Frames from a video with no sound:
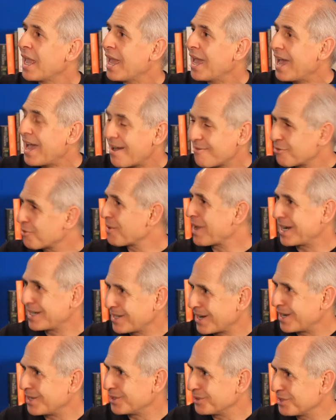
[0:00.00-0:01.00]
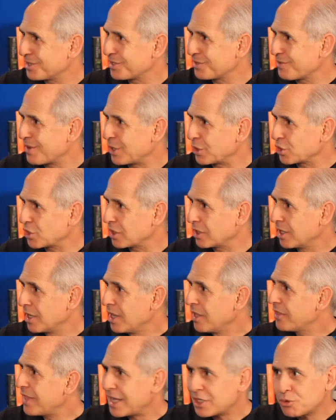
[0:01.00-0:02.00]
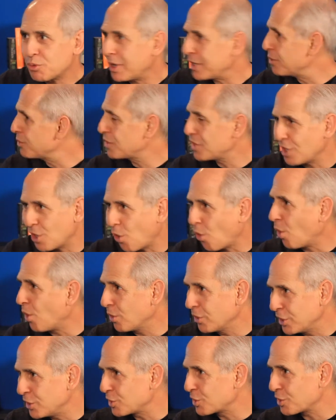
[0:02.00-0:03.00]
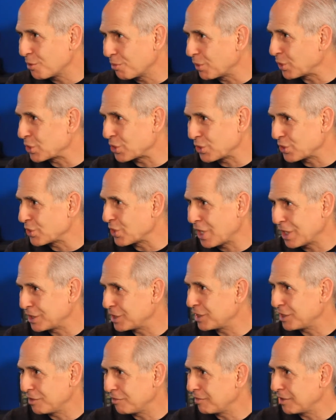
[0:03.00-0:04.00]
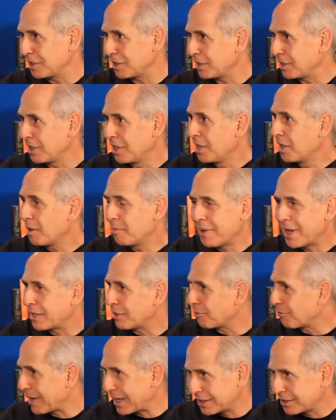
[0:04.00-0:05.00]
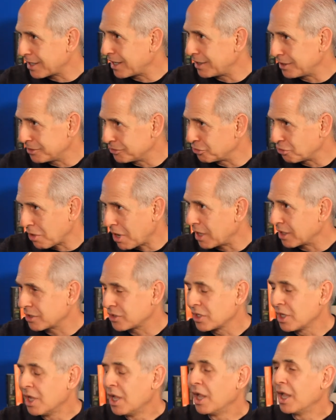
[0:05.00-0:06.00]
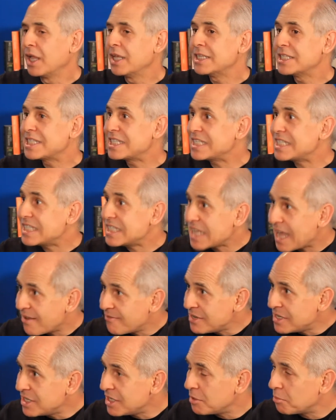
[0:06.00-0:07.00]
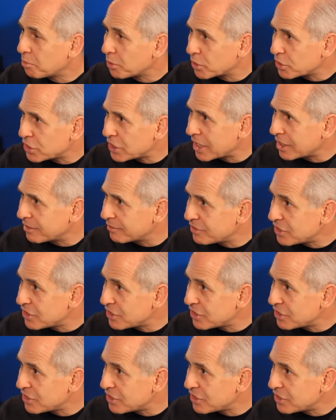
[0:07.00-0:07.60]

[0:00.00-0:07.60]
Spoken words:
have erectile dysfunction. That's why you see all these commercials on TV about erectile drugs. 70% of